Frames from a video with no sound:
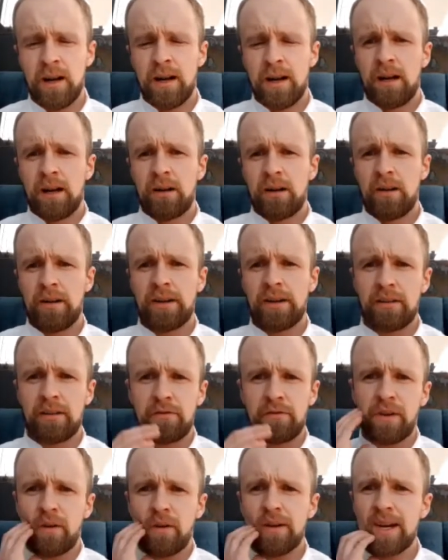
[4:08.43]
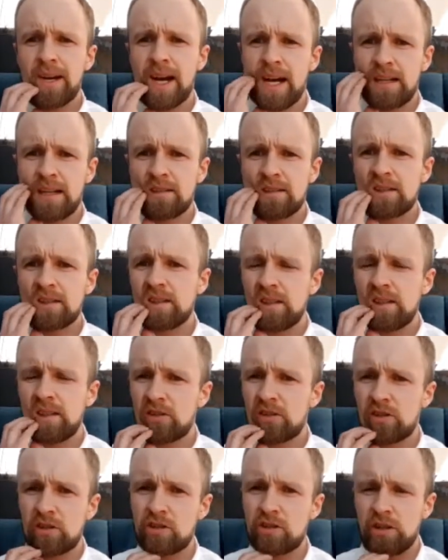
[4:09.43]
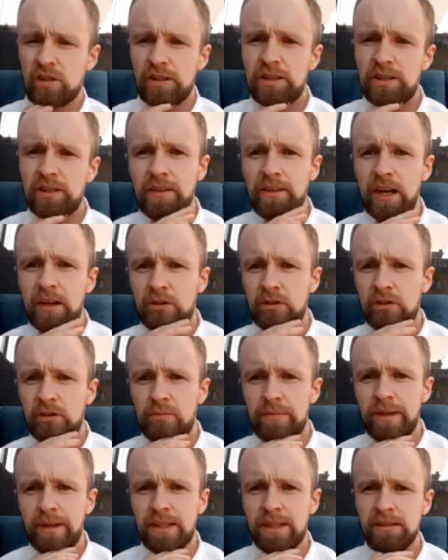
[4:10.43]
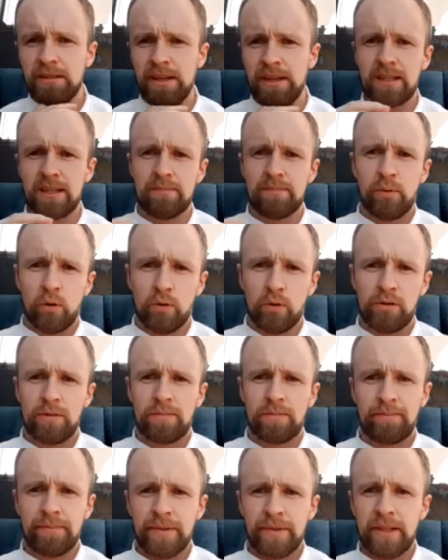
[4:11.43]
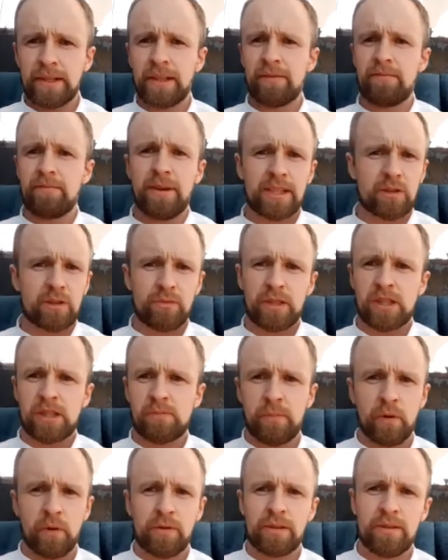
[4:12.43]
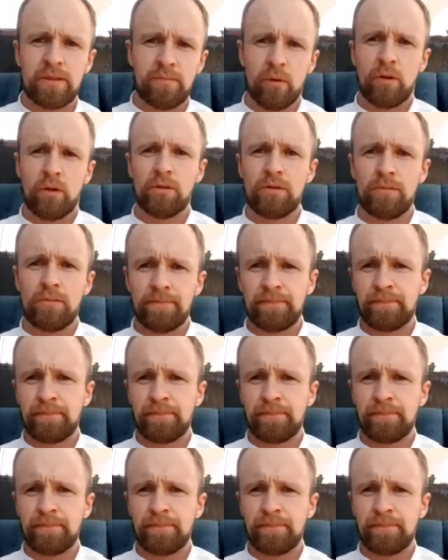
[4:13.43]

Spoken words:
Now then you need to flour your hands and give that a good mix in the bowl. You can even mix it with a spoon in the bowl.